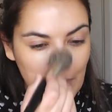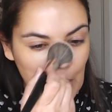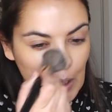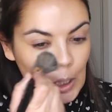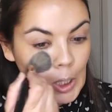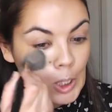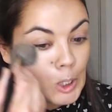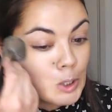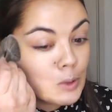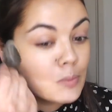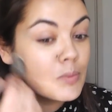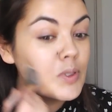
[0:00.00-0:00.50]

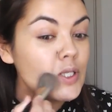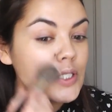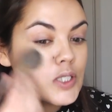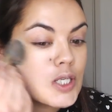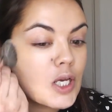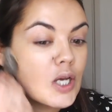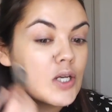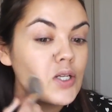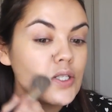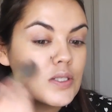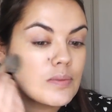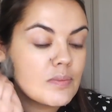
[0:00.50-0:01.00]
luminous
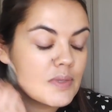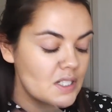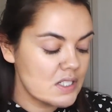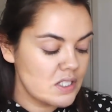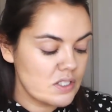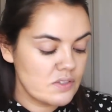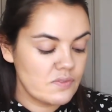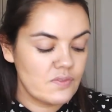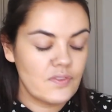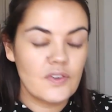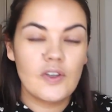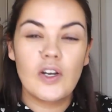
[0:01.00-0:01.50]
coating, but it
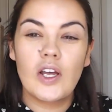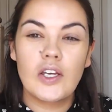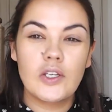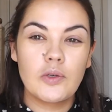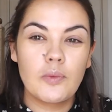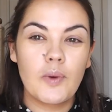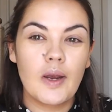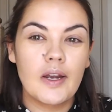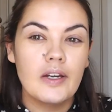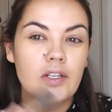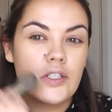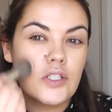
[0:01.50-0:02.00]
doesn't feel like
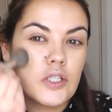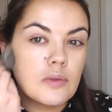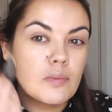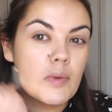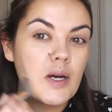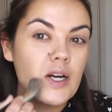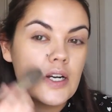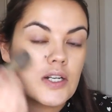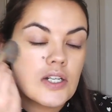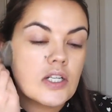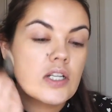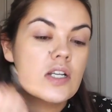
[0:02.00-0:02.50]
you're wearing too
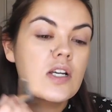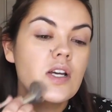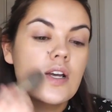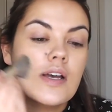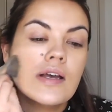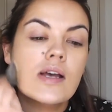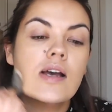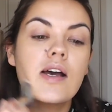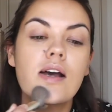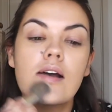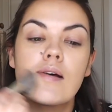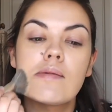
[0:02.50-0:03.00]
much.
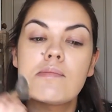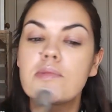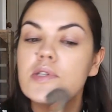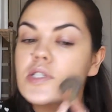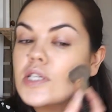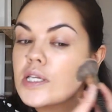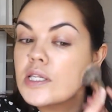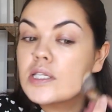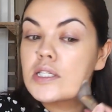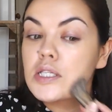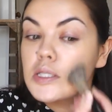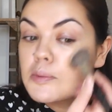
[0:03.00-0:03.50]

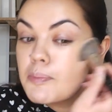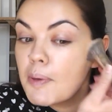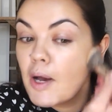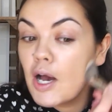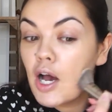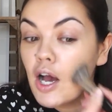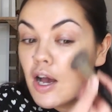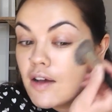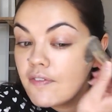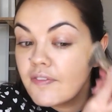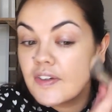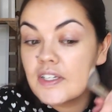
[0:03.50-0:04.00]
So this is
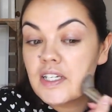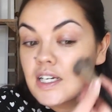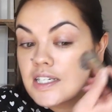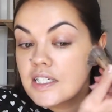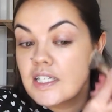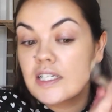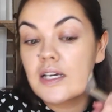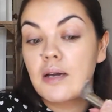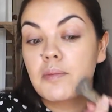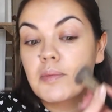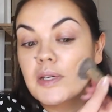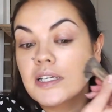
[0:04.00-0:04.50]
perfect
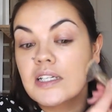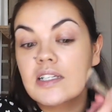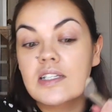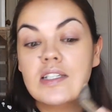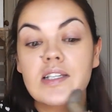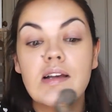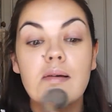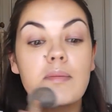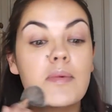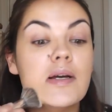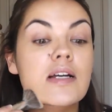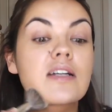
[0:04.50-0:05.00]
actually coming into
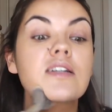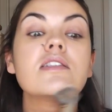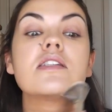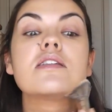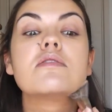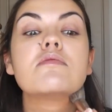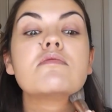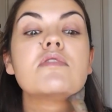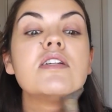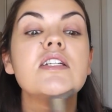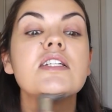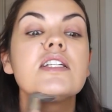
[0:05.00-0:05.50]
summer, because
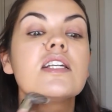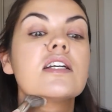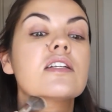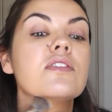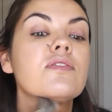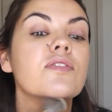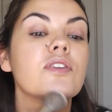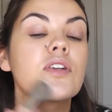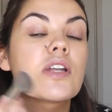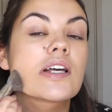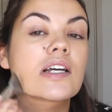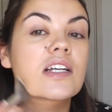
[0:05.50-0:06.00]
it really does
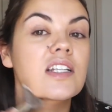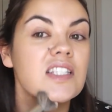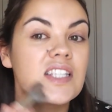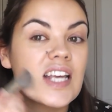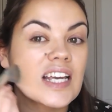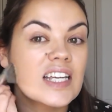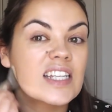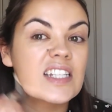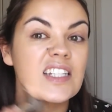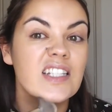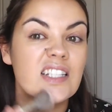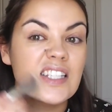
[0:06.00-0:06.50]
feel like a
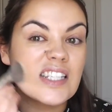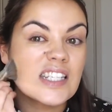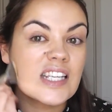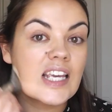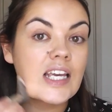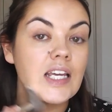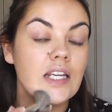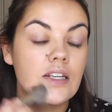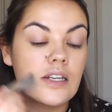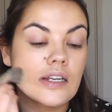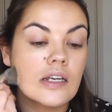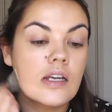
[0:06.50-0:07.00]
second
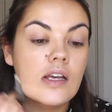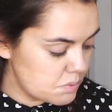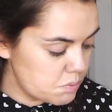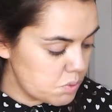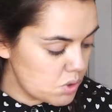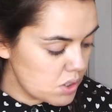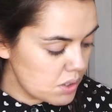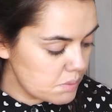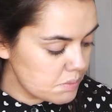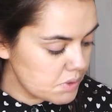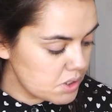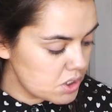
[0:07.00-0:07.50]
skin.
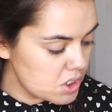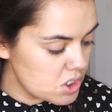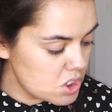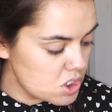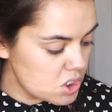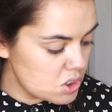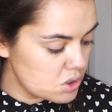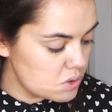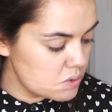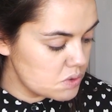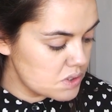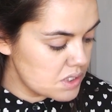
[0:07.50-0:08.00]
What I'm going
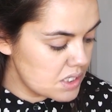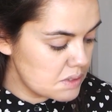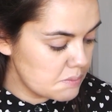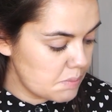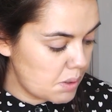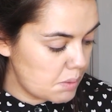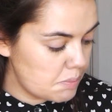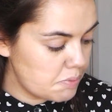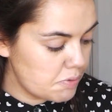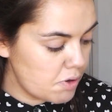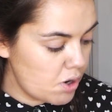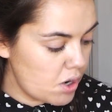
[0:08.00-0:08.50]
to use as
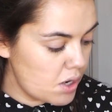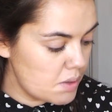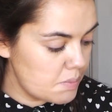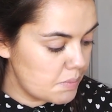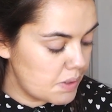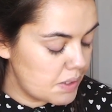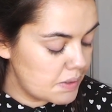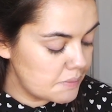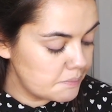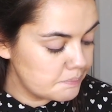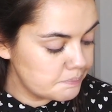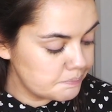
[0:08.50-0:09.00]
my
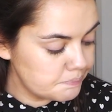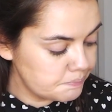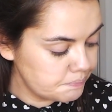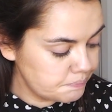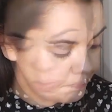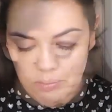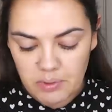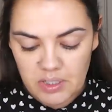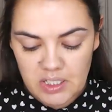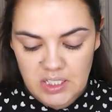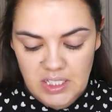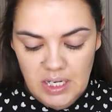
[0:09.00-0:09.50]
primer is
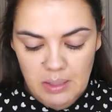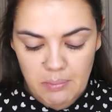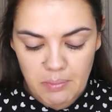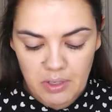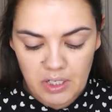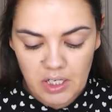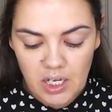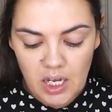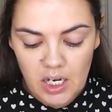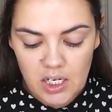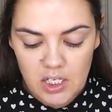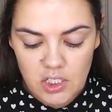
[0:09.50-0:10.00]
I'm going to take my
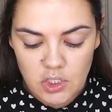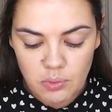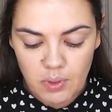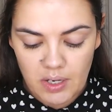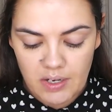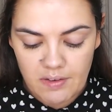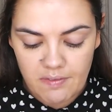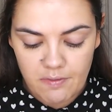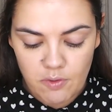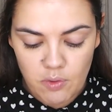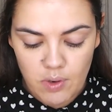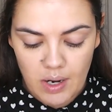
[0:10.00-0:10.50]
Colour
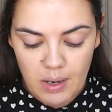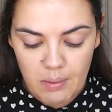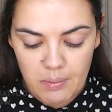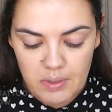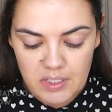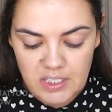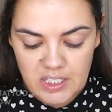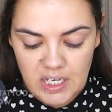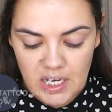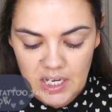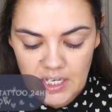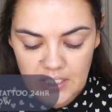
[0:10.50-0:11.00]
24
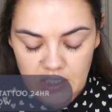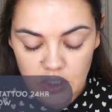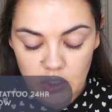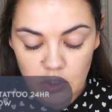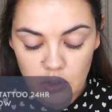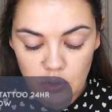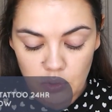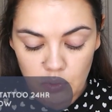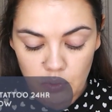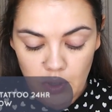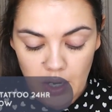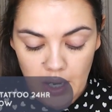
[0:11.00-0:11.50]
Hour
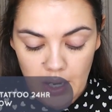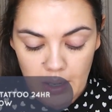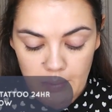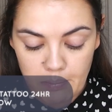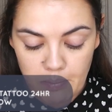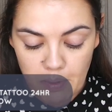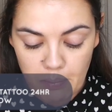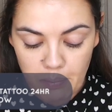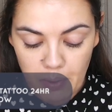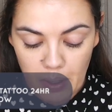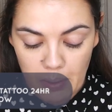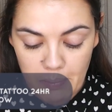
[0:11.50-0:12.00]
Tattoo
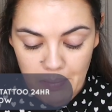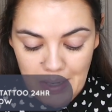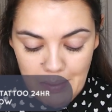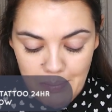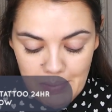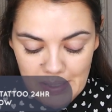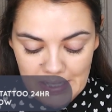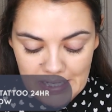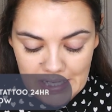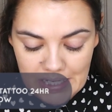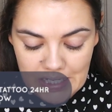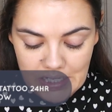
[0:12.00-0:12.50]
by
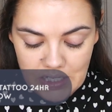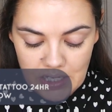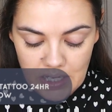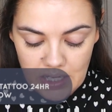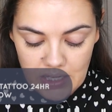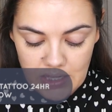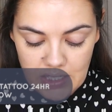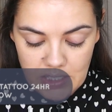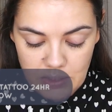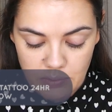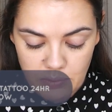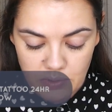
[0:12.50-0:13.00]
Maybelline,
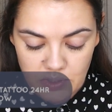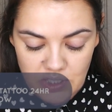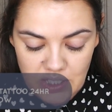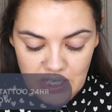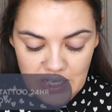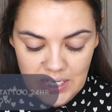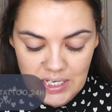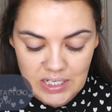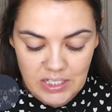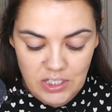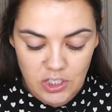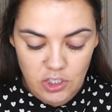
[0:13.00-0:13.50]
and this one's
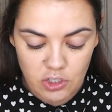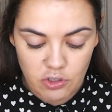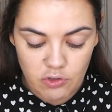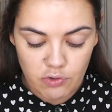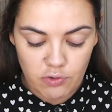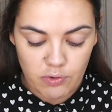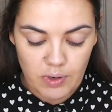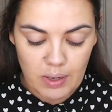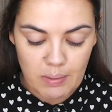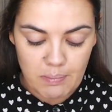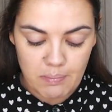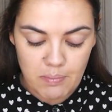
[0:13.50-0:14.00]
in
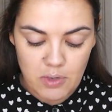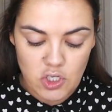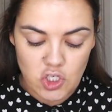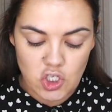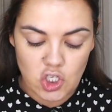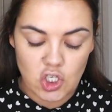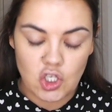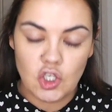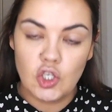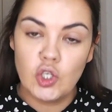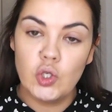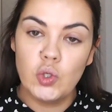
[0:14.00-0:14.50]
Creme
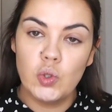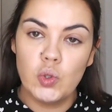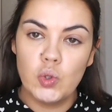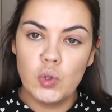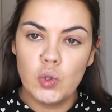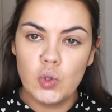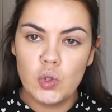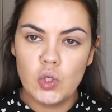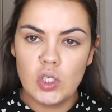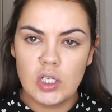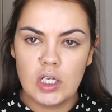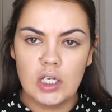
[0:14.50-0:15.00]
de
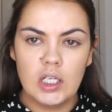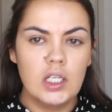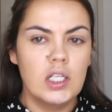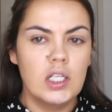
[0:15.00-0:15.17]
Nude.